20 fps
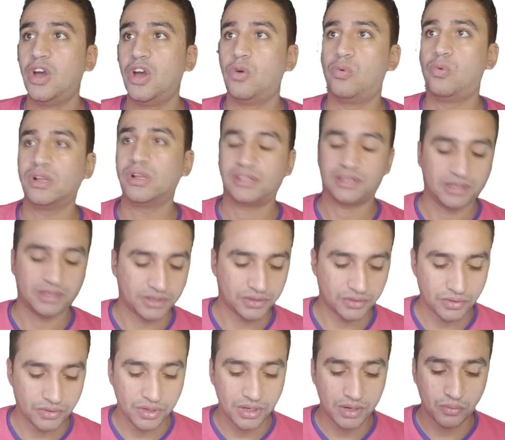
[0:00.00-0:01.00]
What
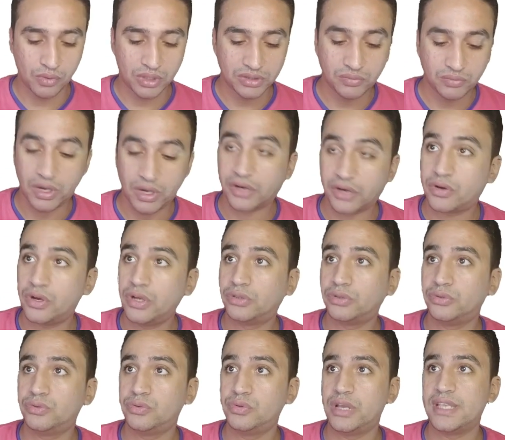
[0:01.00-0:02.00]
we are going to
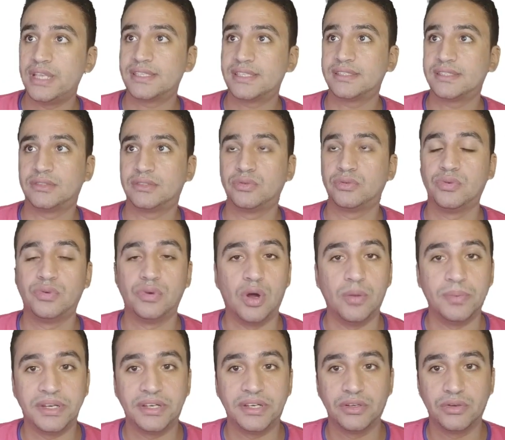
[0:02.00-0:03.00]
do is to
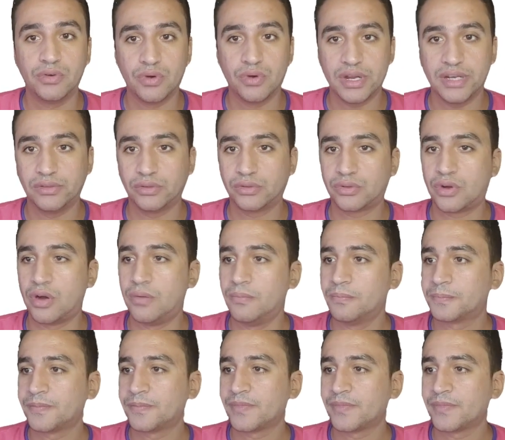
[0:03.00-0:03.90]
open google.com